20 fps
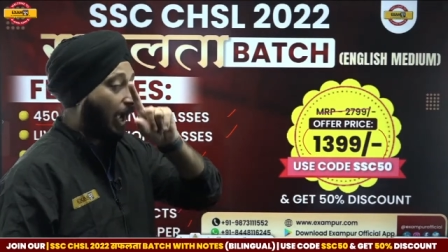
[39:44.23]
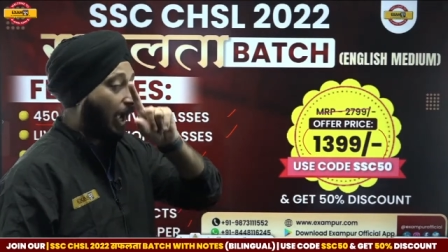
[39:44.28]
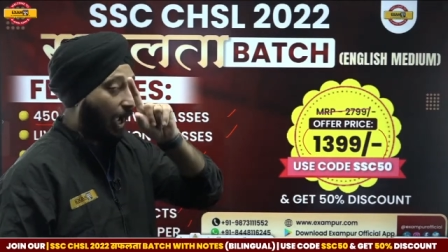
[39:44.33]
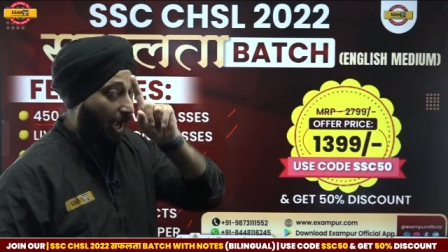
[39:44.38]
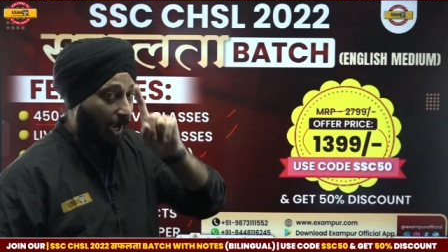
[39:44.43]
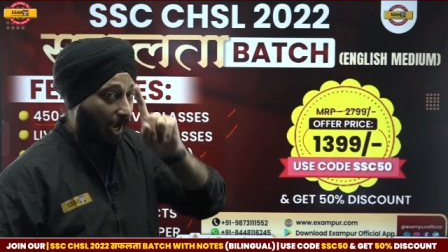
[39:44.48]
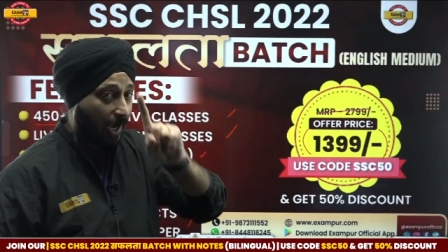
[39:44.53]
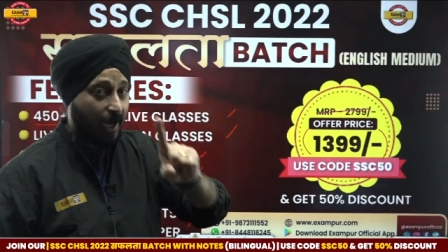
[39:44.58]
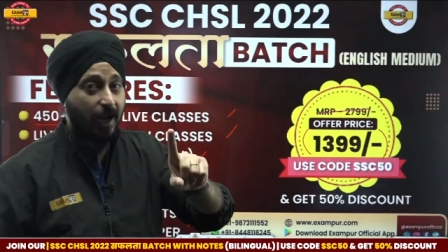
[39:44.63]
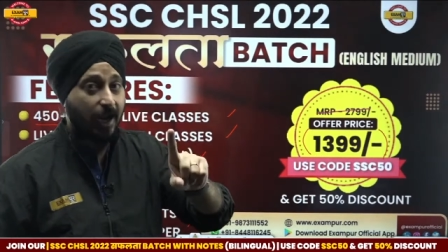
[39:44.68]

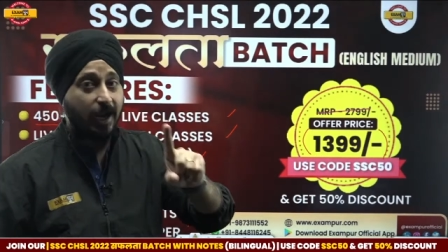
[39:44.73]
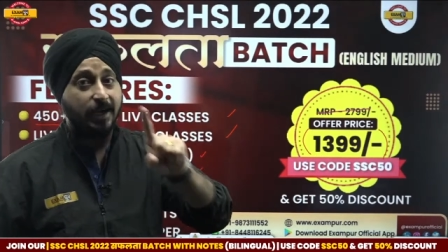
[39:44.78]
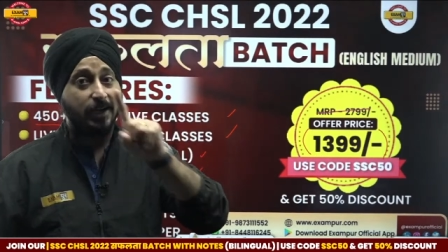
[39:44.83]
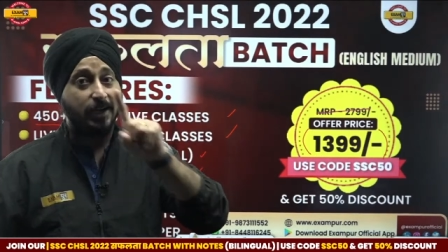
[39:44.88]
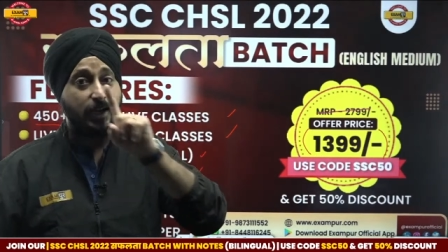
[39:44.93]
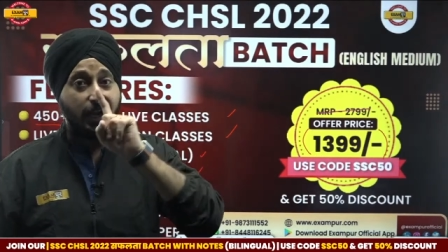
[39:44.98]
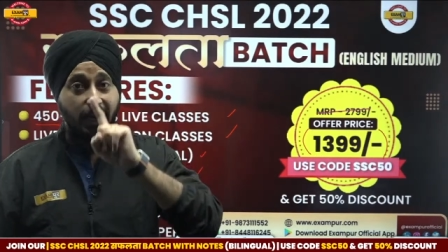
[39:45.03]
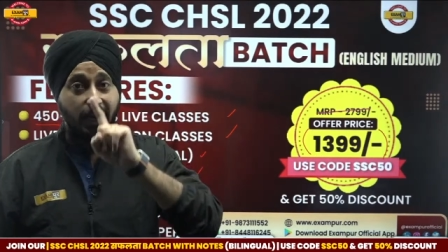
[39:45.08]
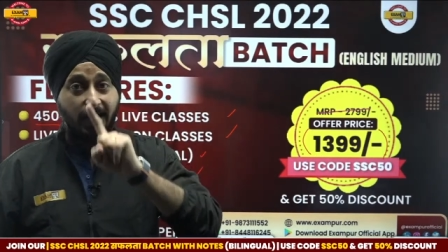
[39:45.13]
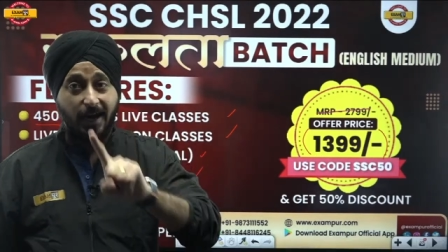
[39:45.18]
and
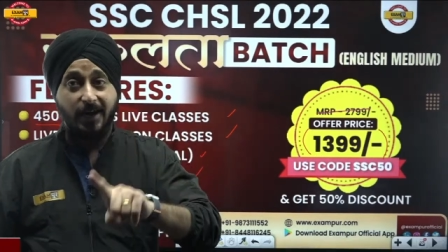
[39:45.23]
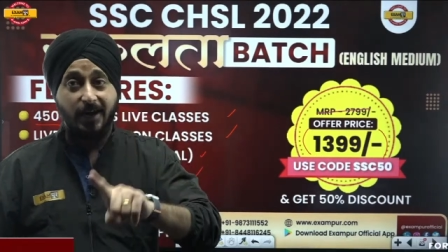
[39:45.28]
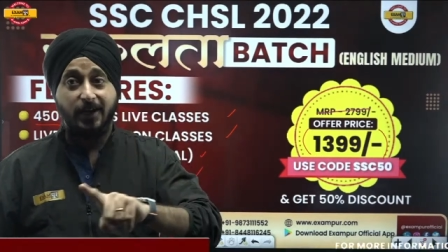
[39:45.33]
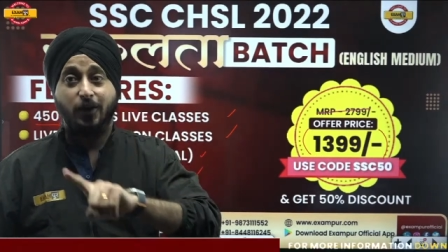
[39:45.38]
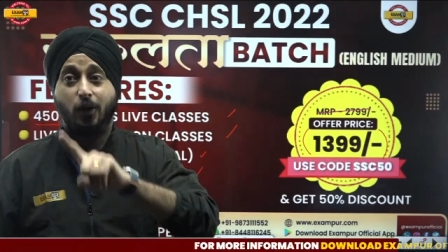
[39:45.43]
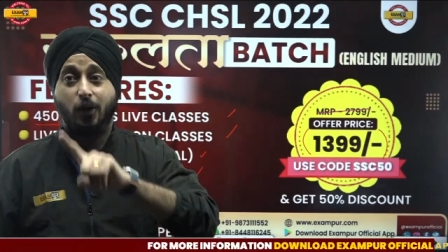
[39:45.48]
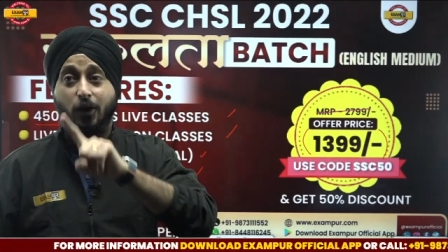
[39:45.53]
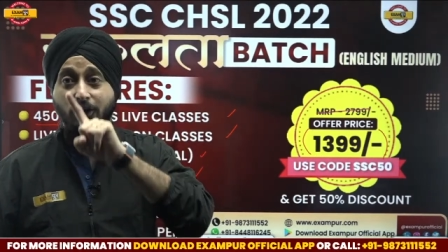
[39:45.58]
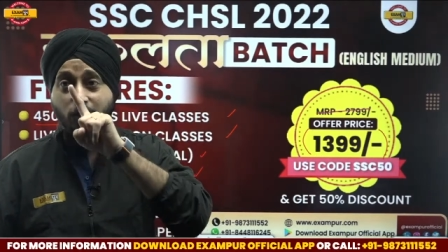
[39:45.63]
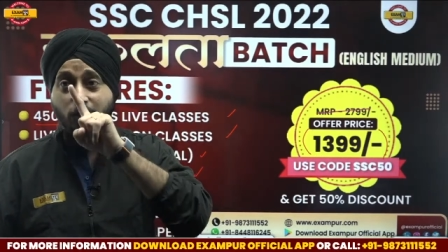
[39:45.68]
and
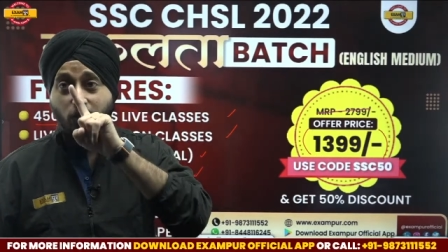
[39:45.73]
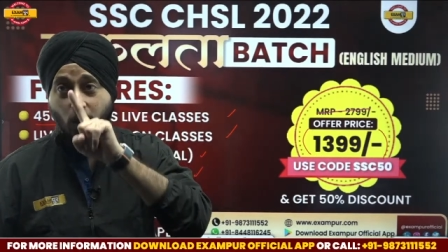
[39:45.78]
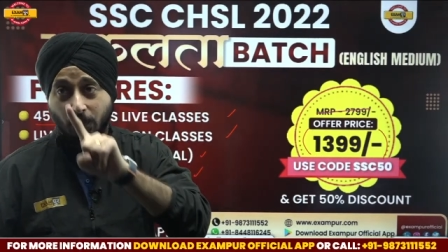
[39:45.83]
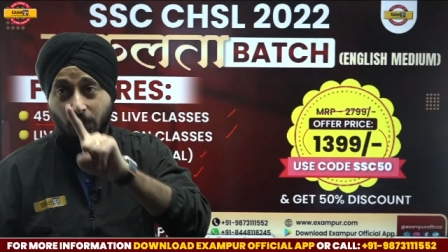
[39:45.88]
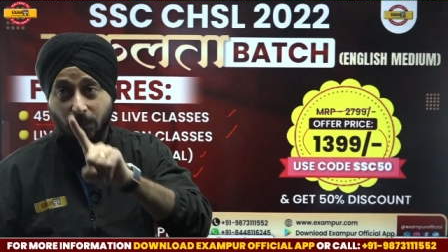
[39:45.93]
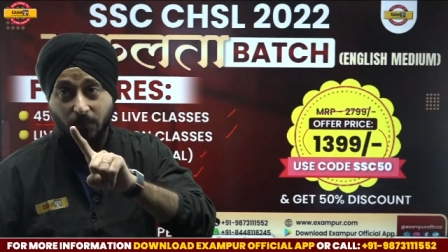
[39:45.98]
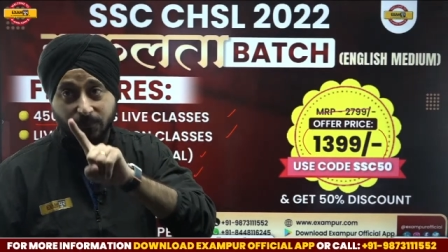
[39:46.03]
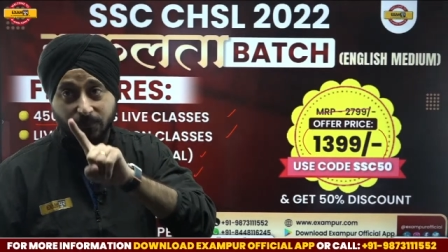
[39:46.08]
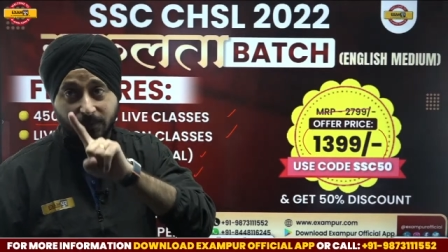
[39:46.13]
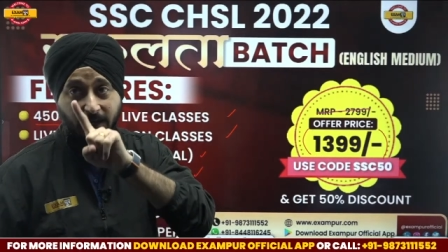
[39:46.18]
on top
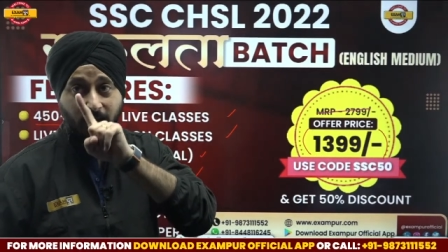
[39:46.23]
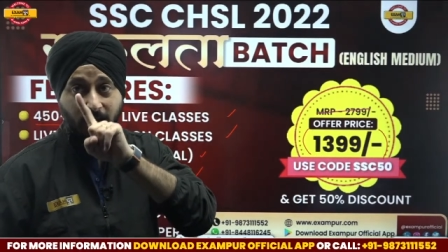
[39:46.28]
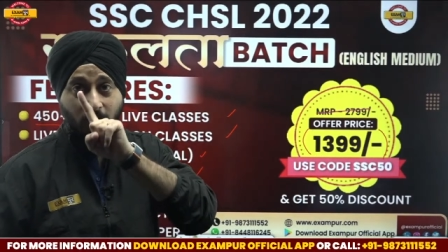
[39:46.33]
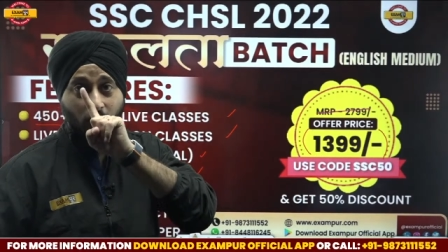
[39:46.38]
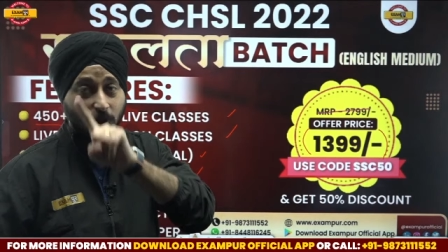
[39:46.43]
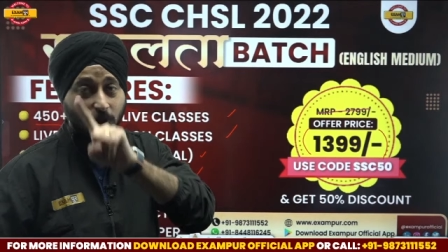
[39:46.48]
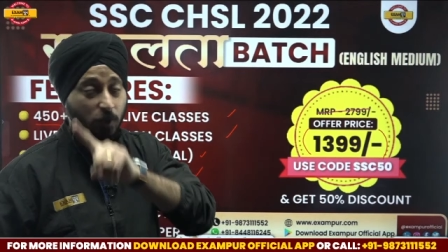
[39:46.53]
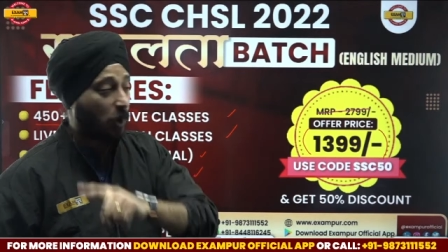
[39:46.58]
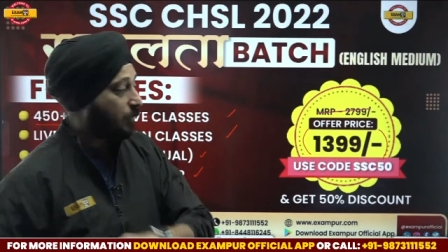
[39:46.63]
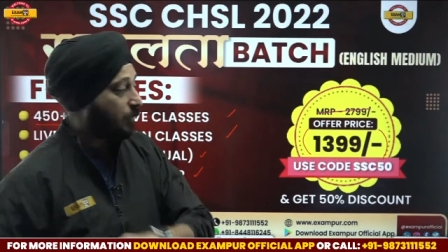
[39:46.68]
of that
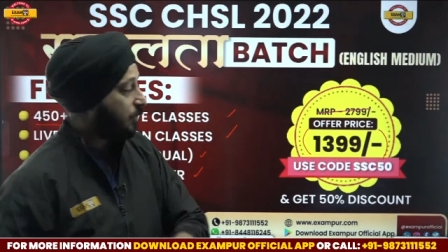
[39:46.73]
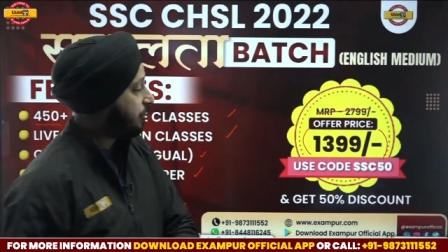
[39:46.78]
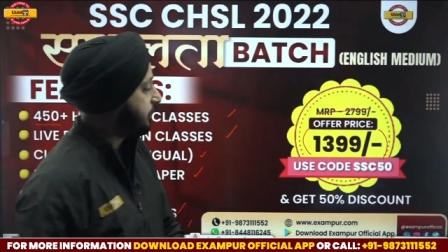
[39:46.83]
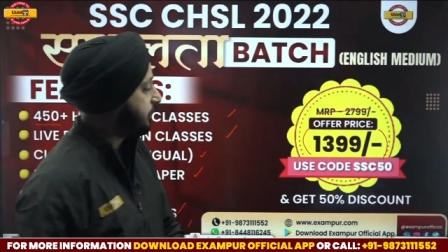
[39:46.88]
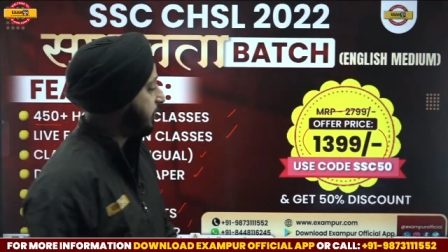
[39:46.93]
on top of